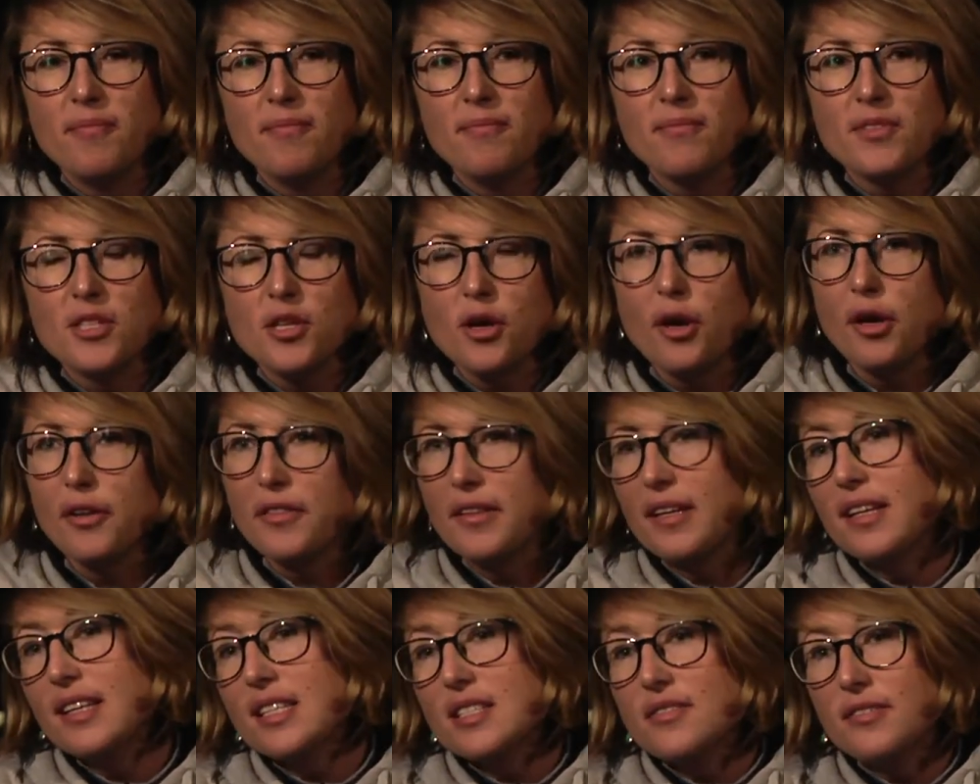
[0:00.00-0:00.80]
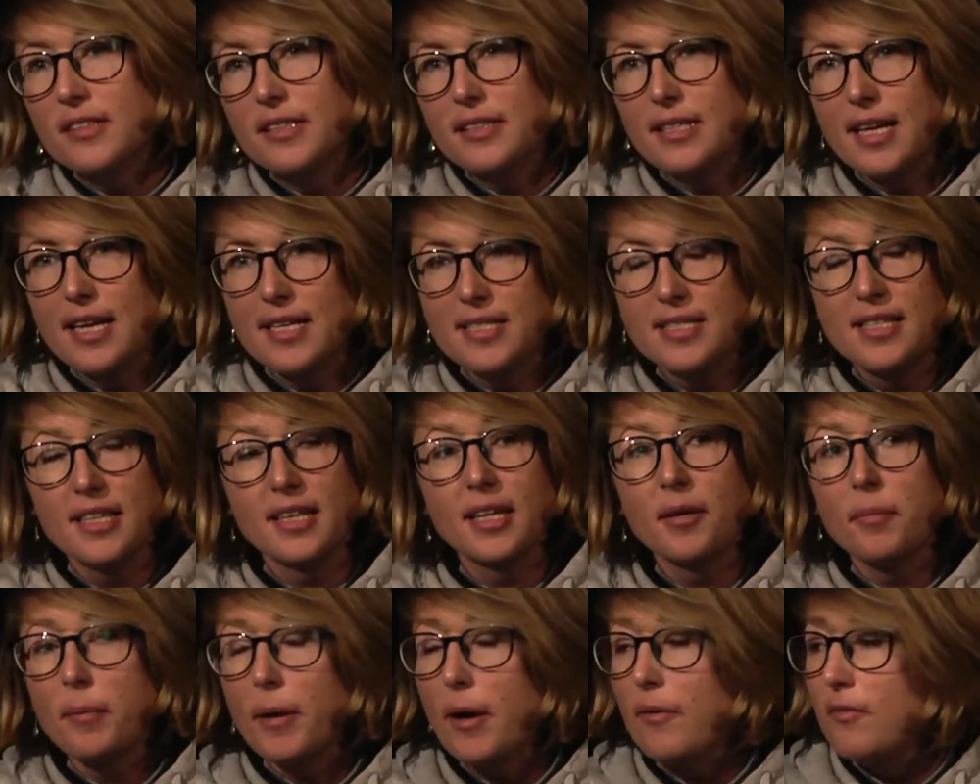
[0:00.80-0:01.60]
So I think it's fantastic.
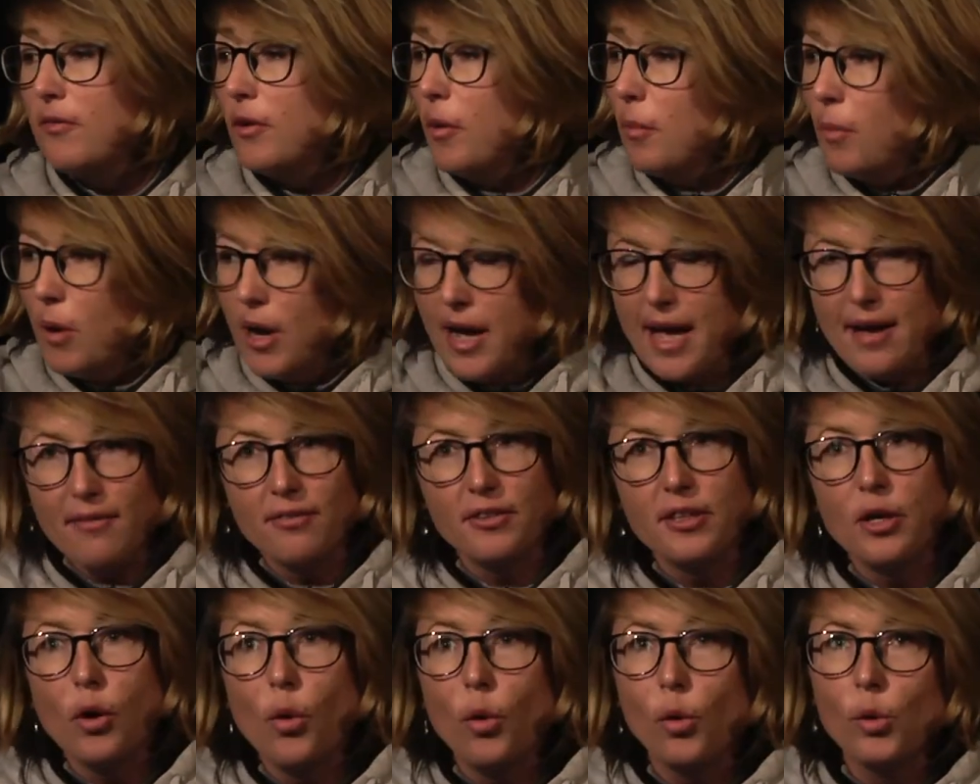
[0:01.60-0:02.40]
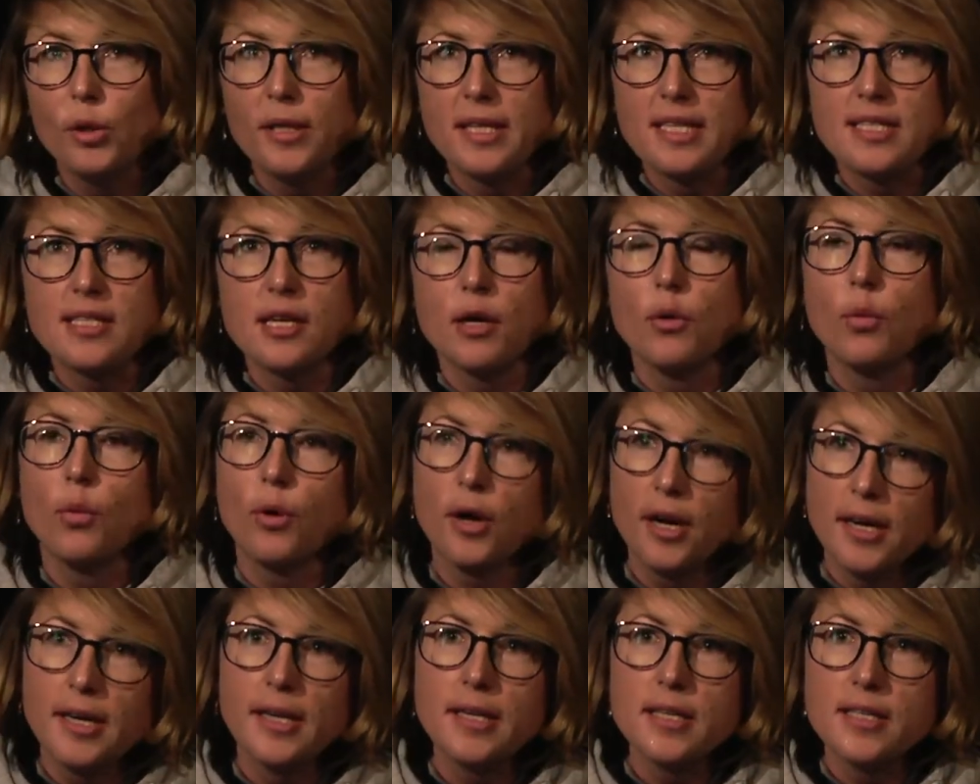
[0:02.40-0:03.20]
Apart from all this
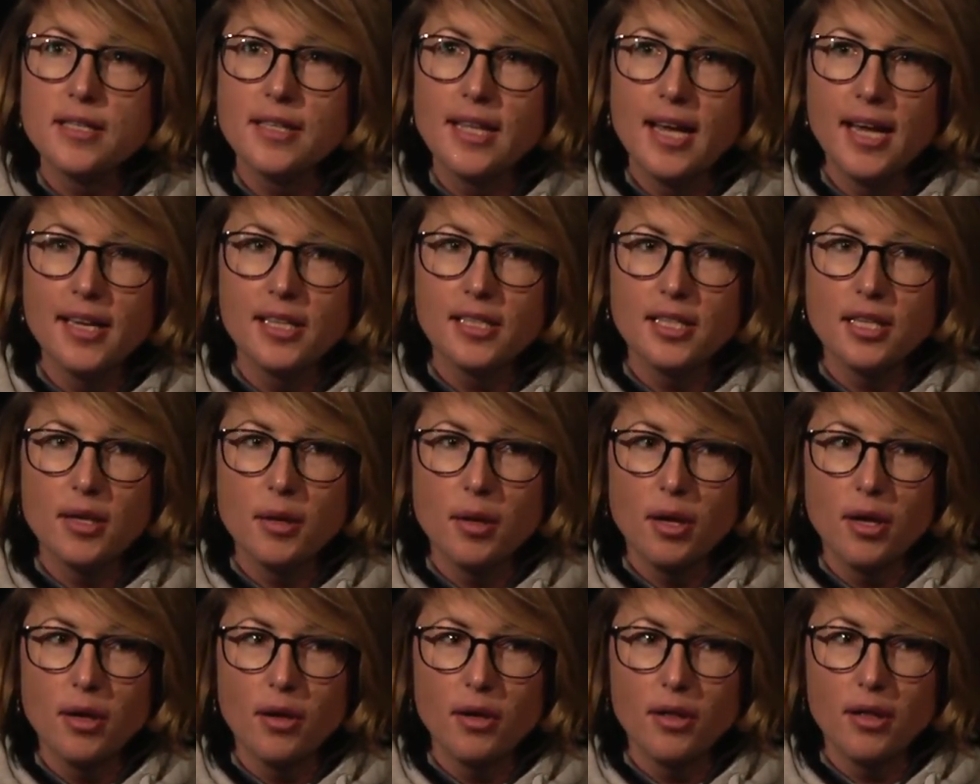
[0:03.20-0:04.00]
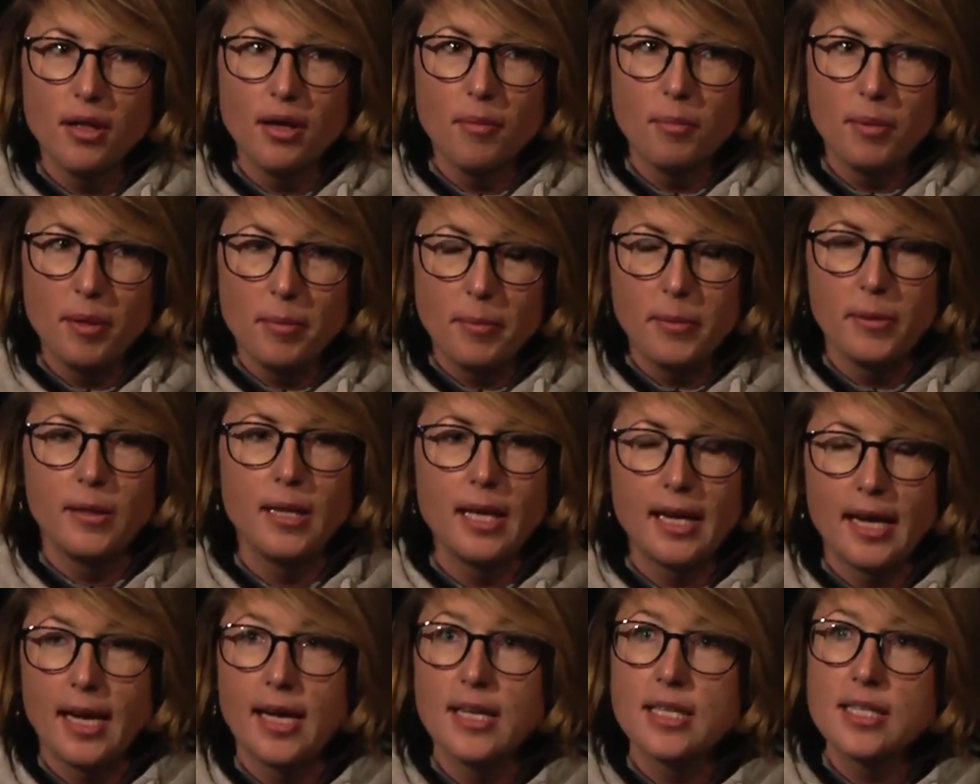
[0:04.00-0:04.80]
awareness that people
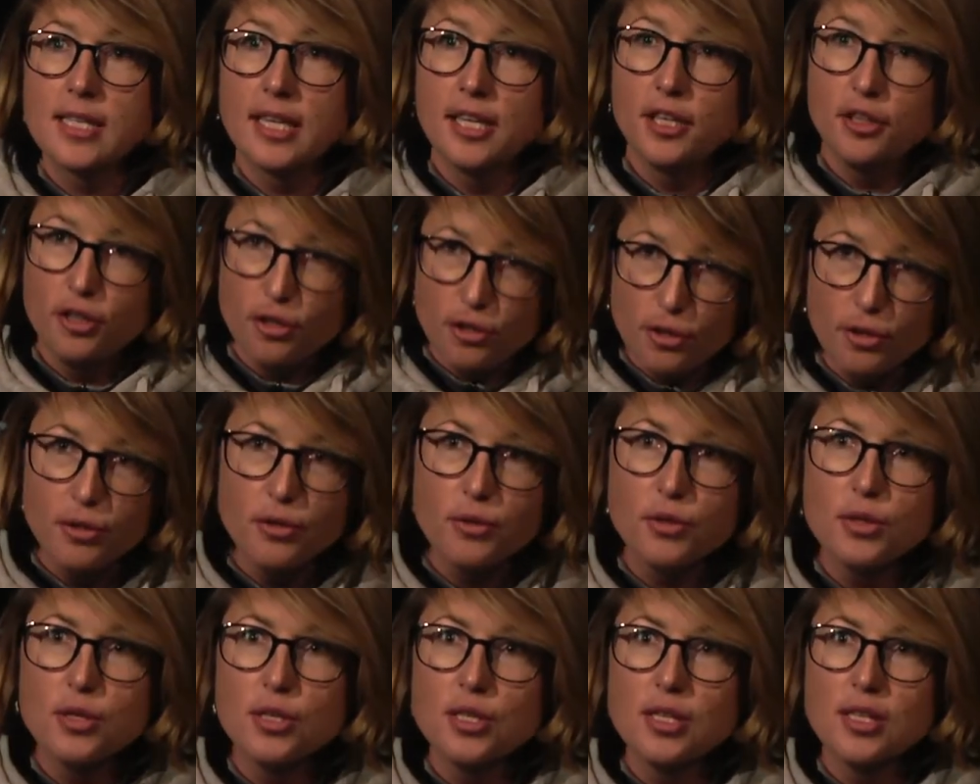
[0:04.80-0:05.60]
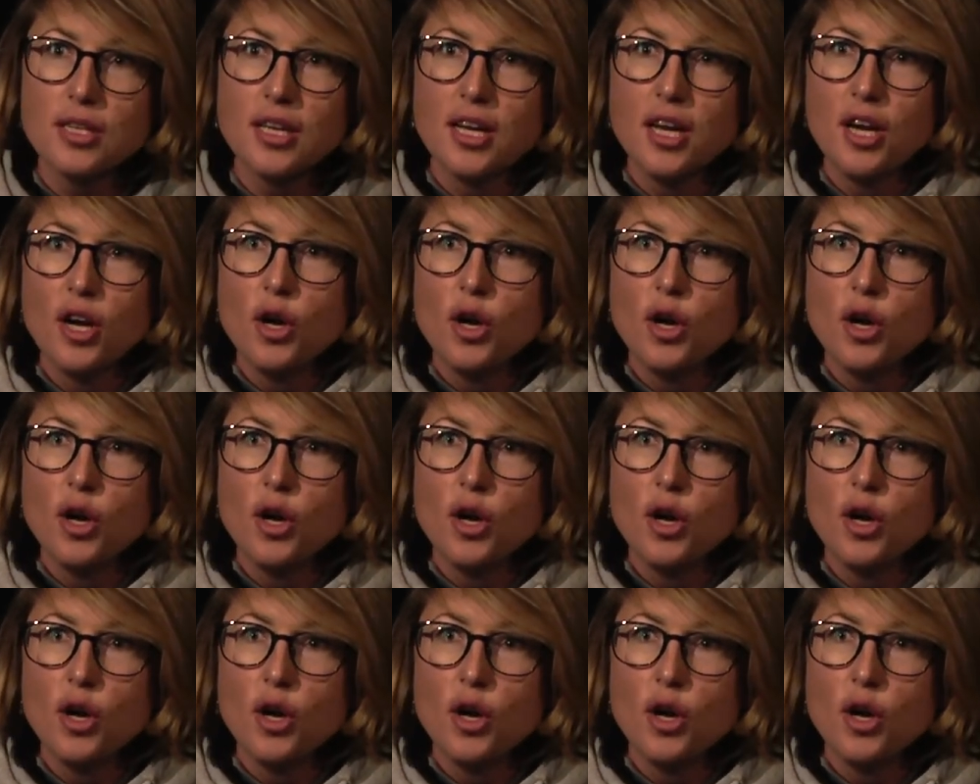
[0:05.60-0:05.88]
like us can use,